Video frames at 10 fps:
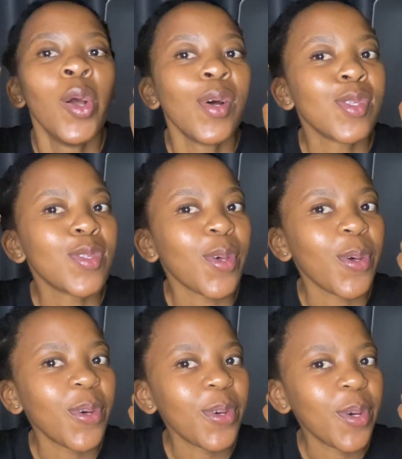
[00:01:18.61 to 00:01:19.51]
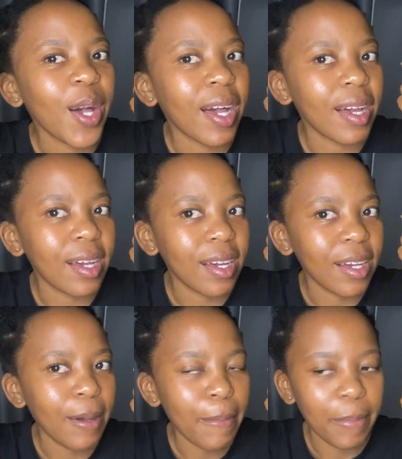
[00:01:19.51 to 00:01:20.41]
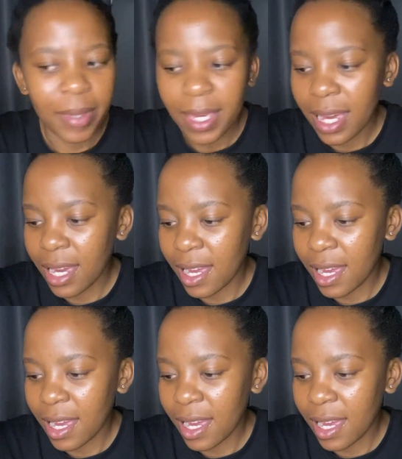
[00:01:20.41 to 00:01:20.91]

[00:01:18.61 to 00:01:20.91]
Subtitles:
So yeah,